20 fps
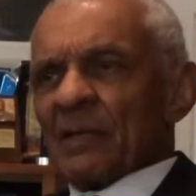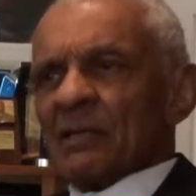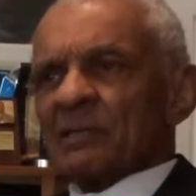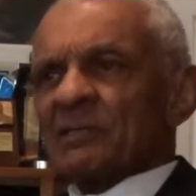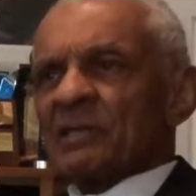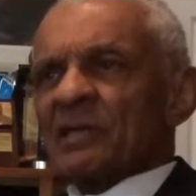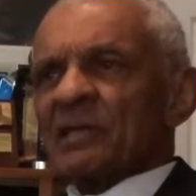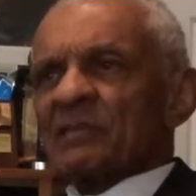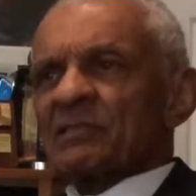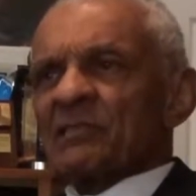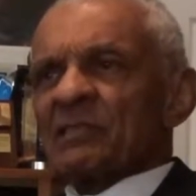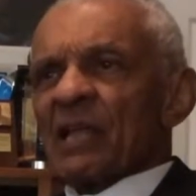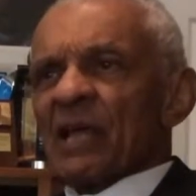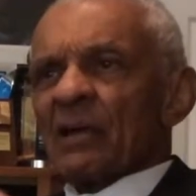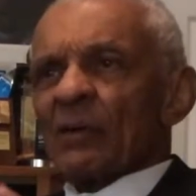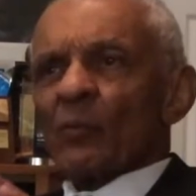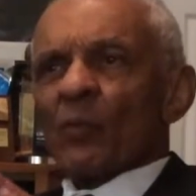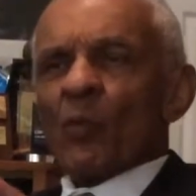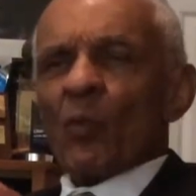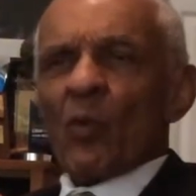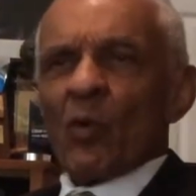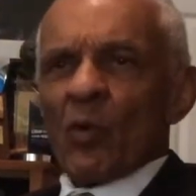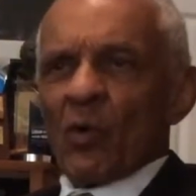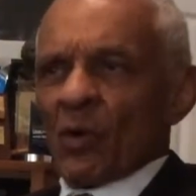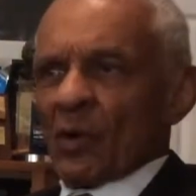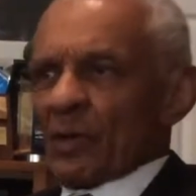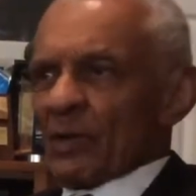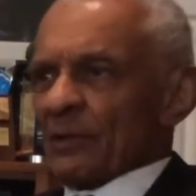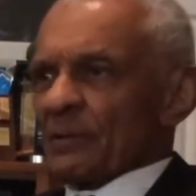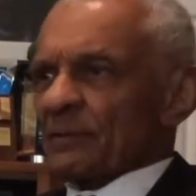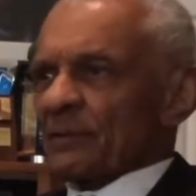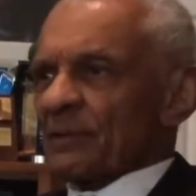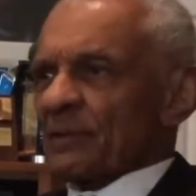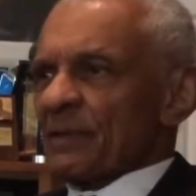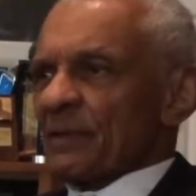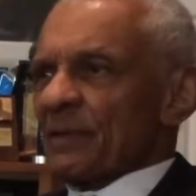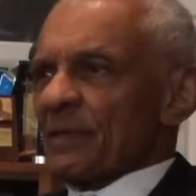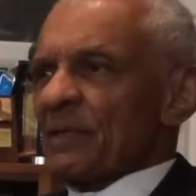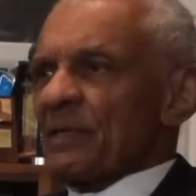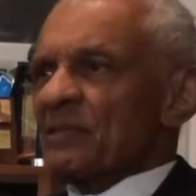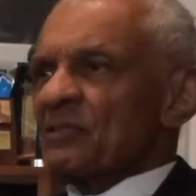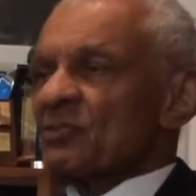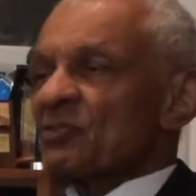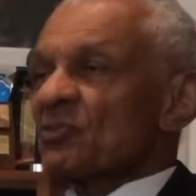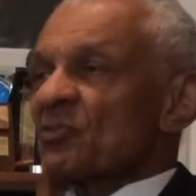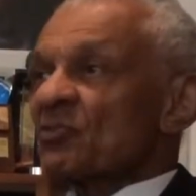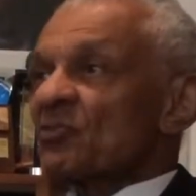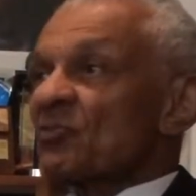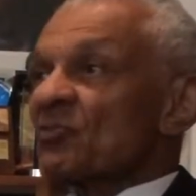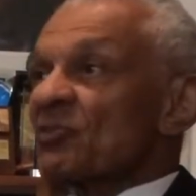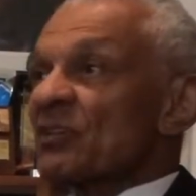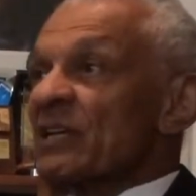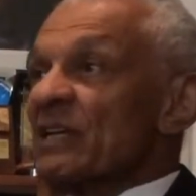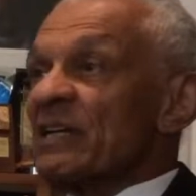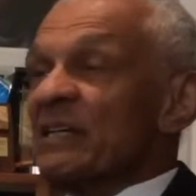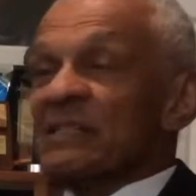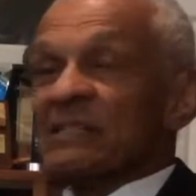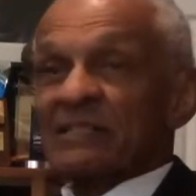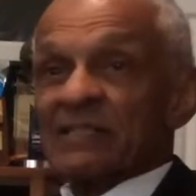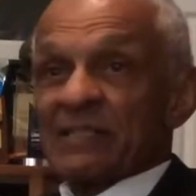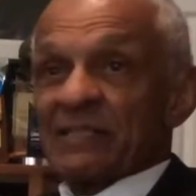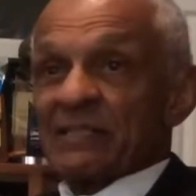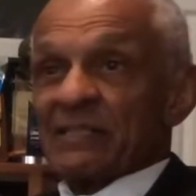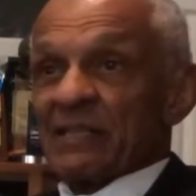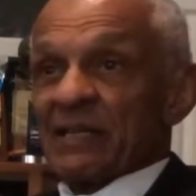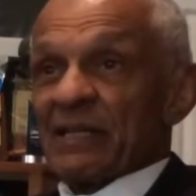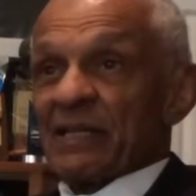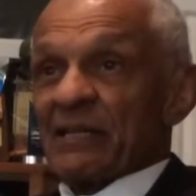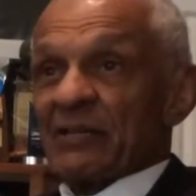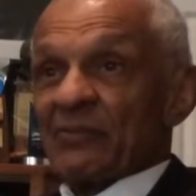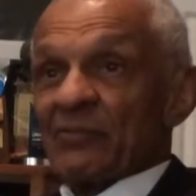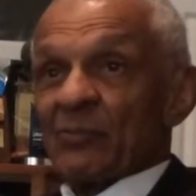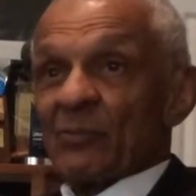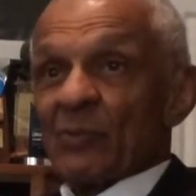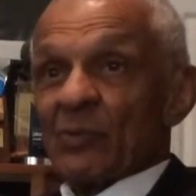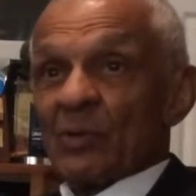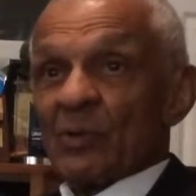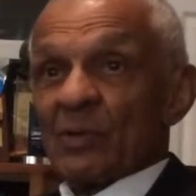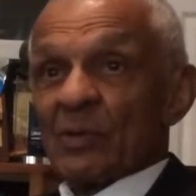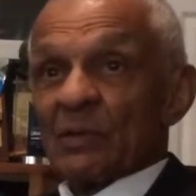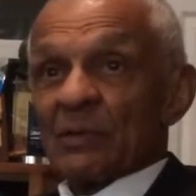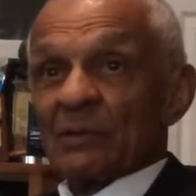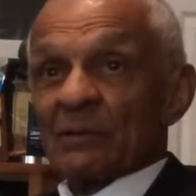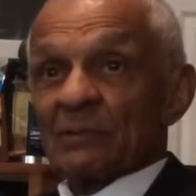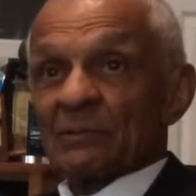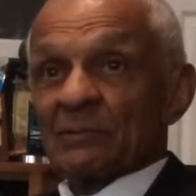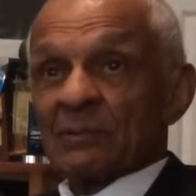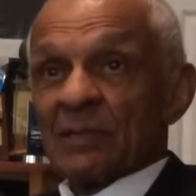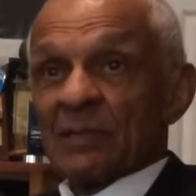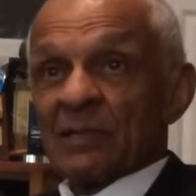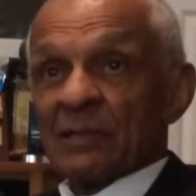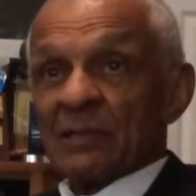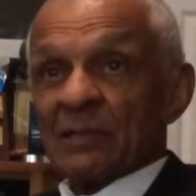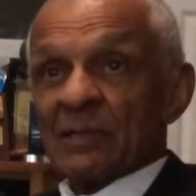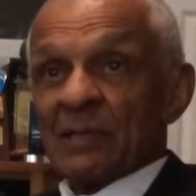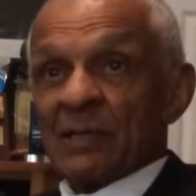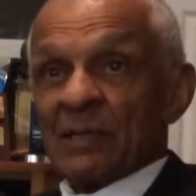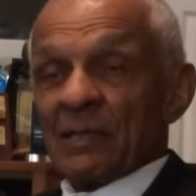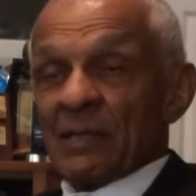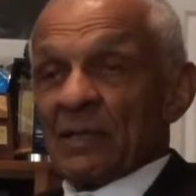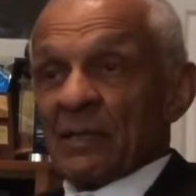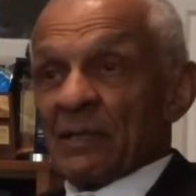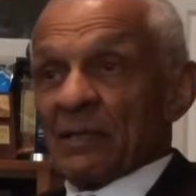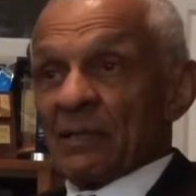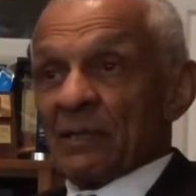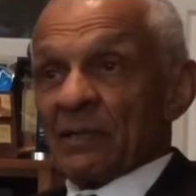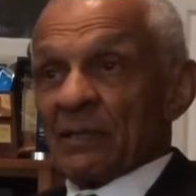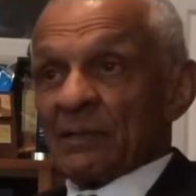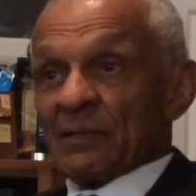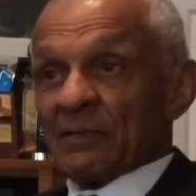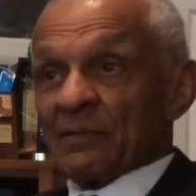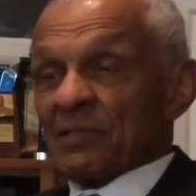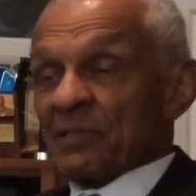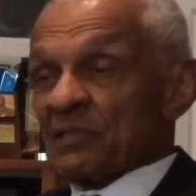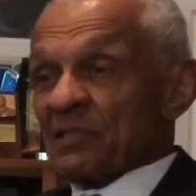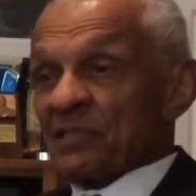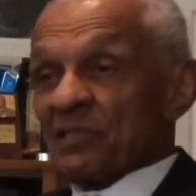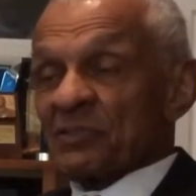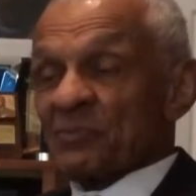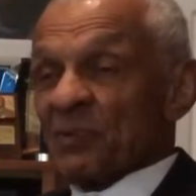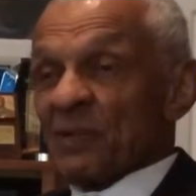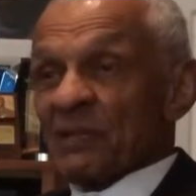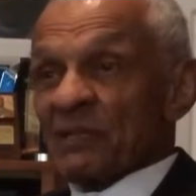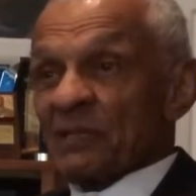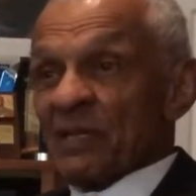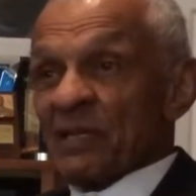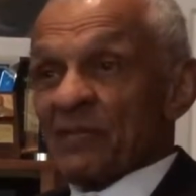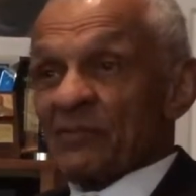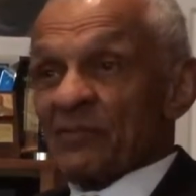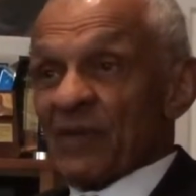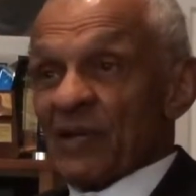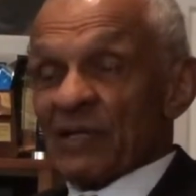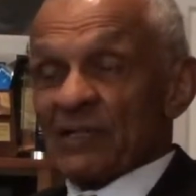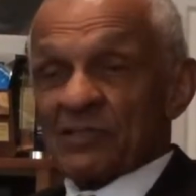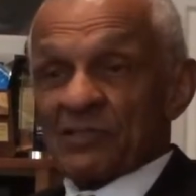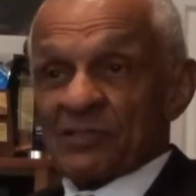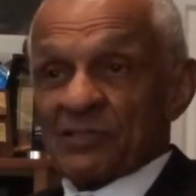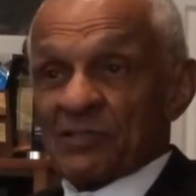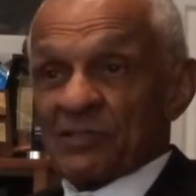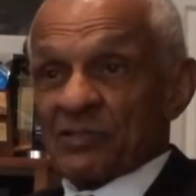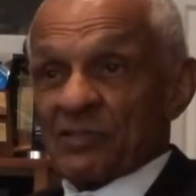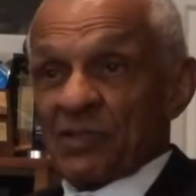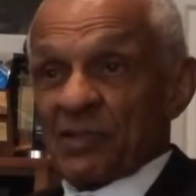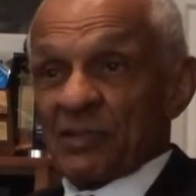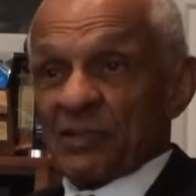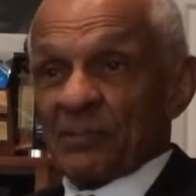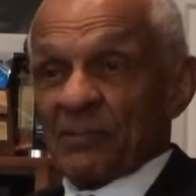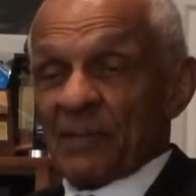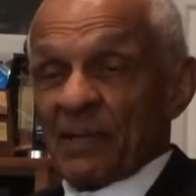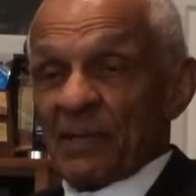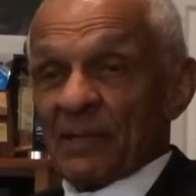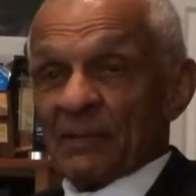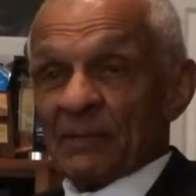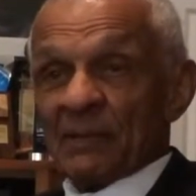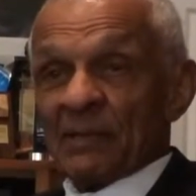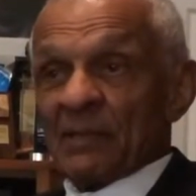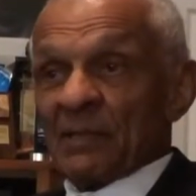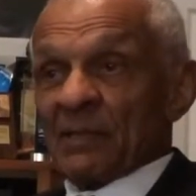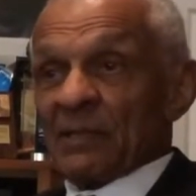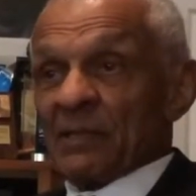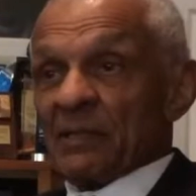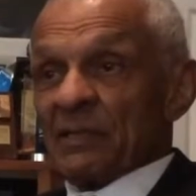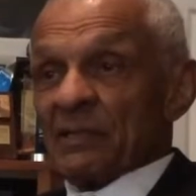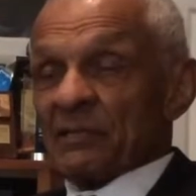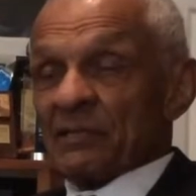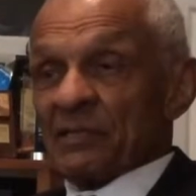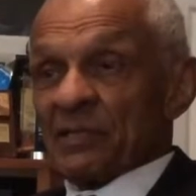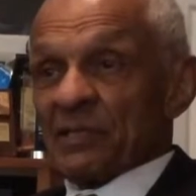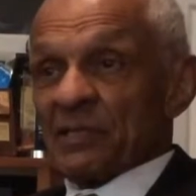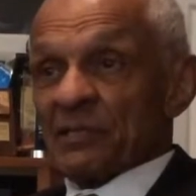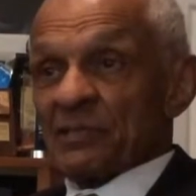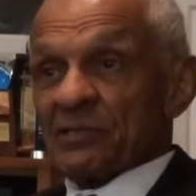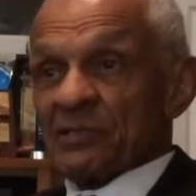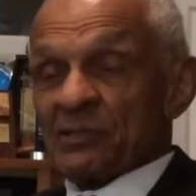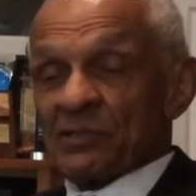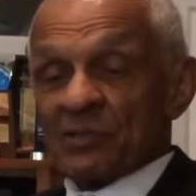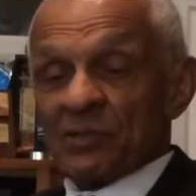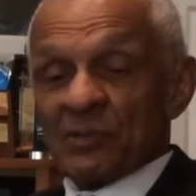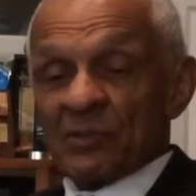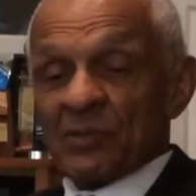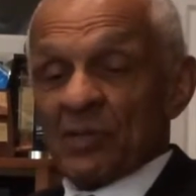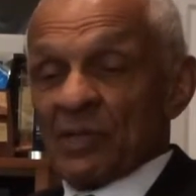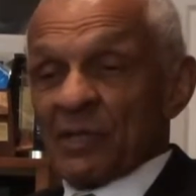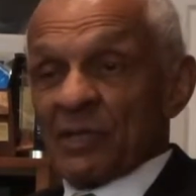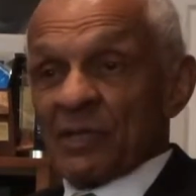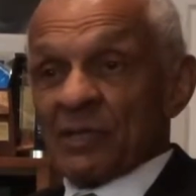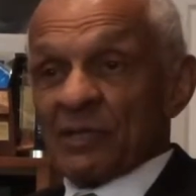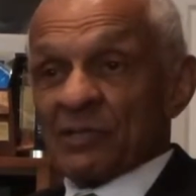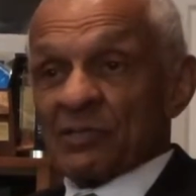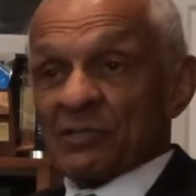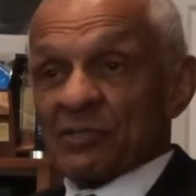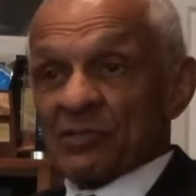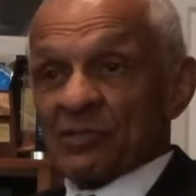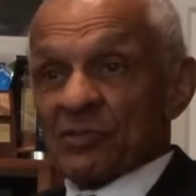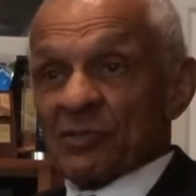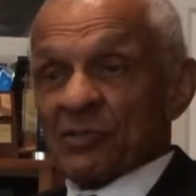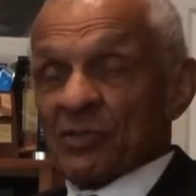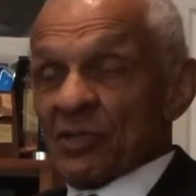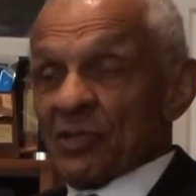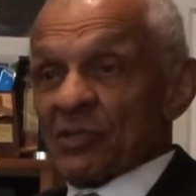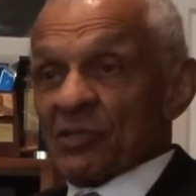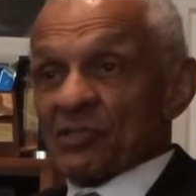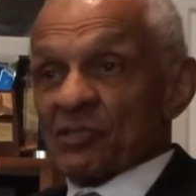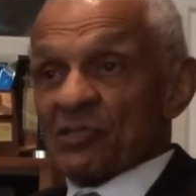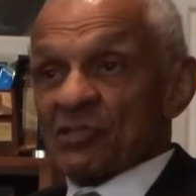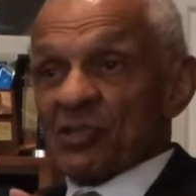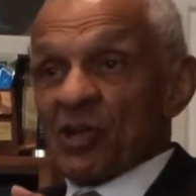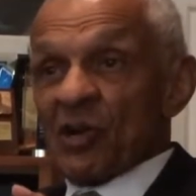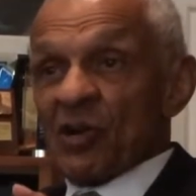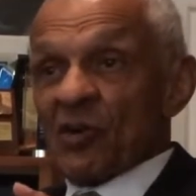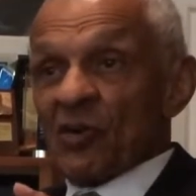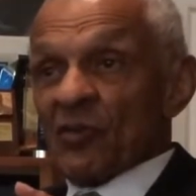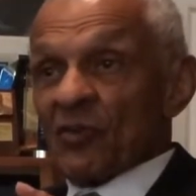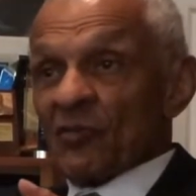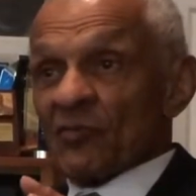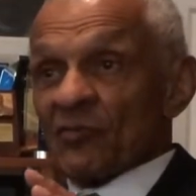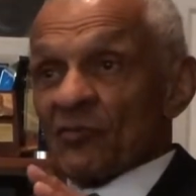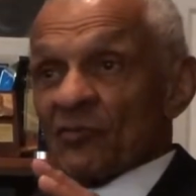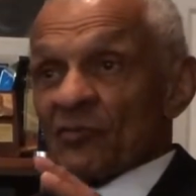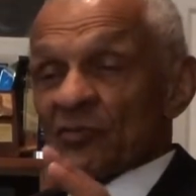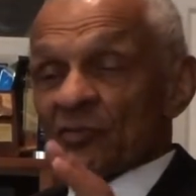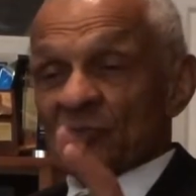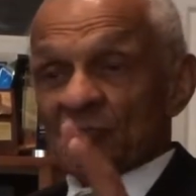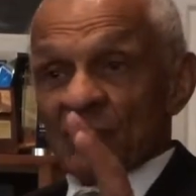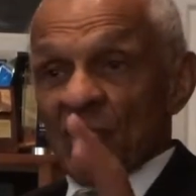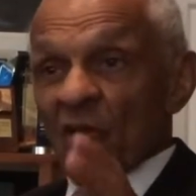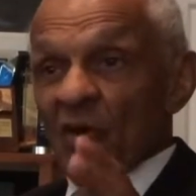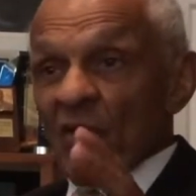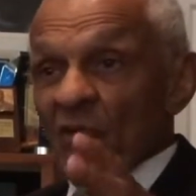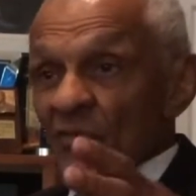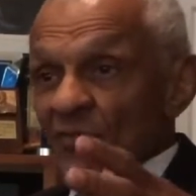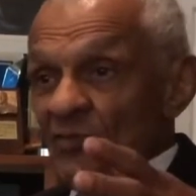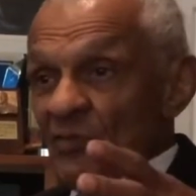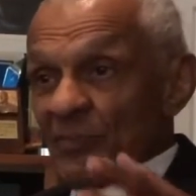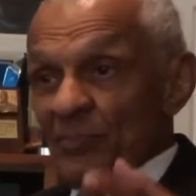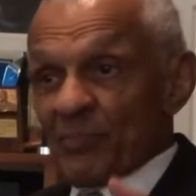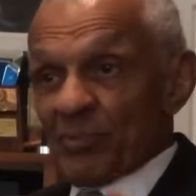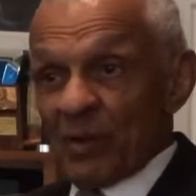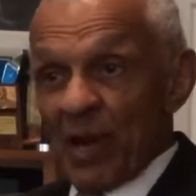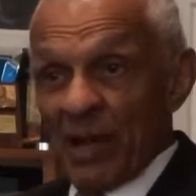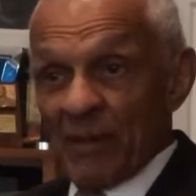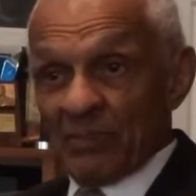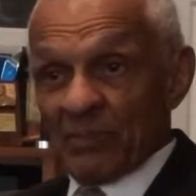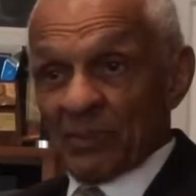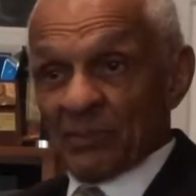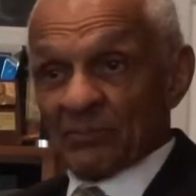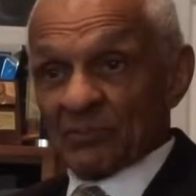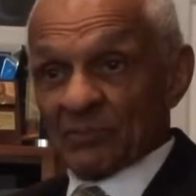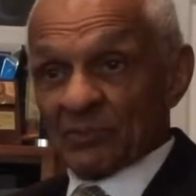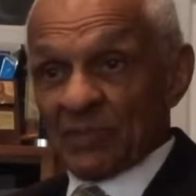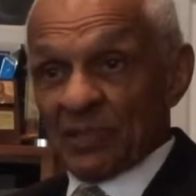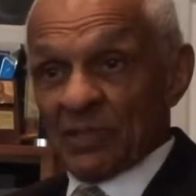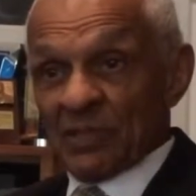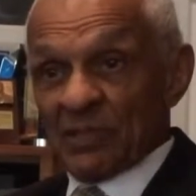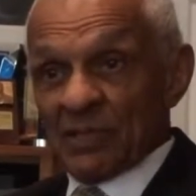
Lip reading: See, it's like war. It's crazy to have war, right? This is what nonviolence is all about. Is to solve the problems.